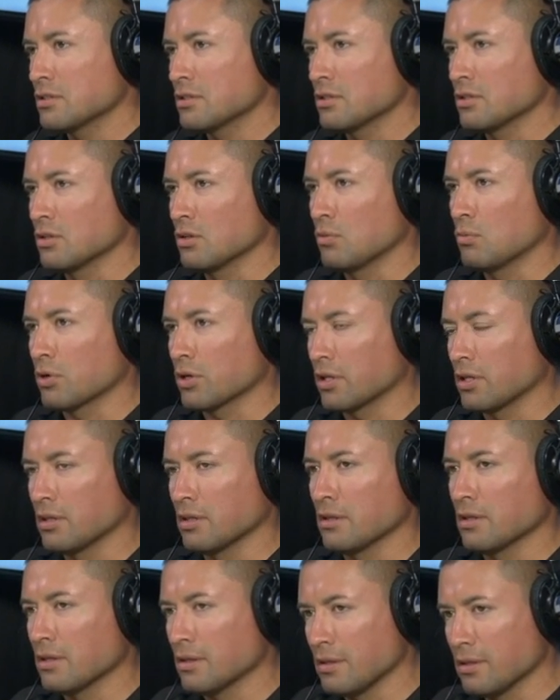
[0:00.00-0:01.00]
you know,
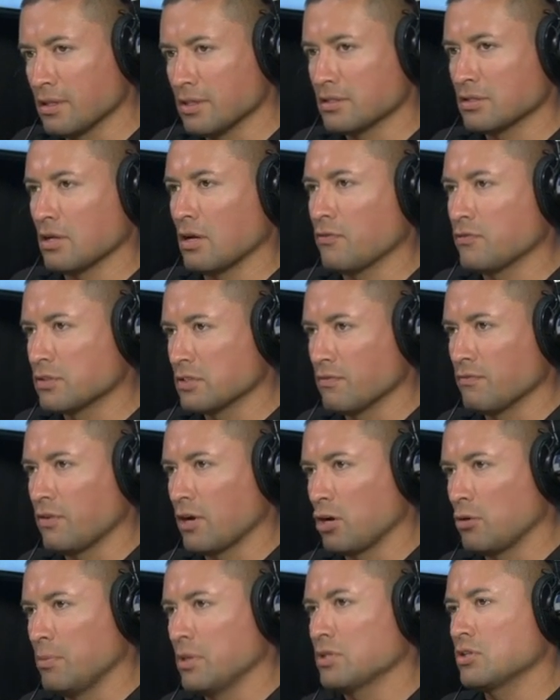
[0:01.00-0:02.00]
working in this office
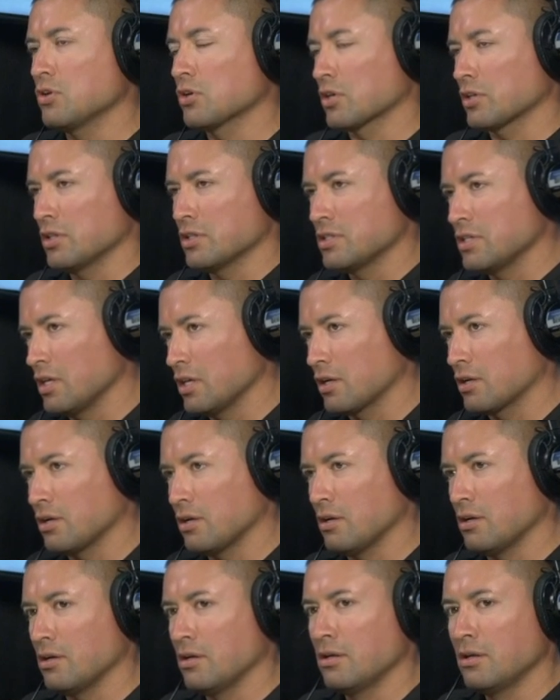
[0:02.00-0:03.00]
environment, you're going to take,
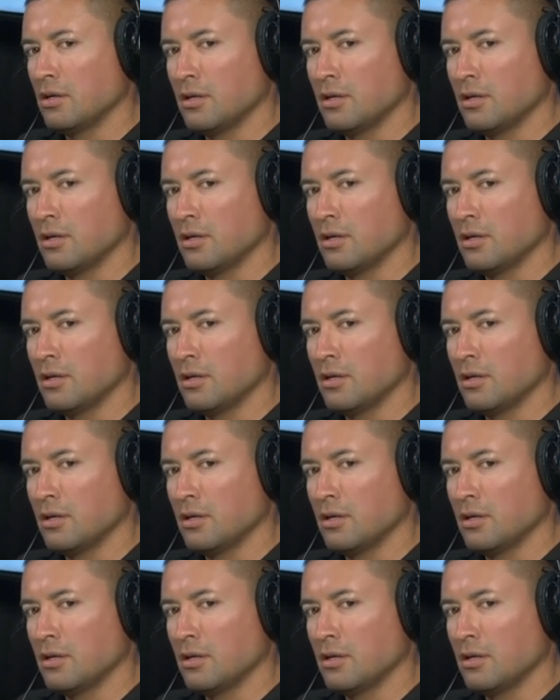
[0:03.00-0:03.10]
uh,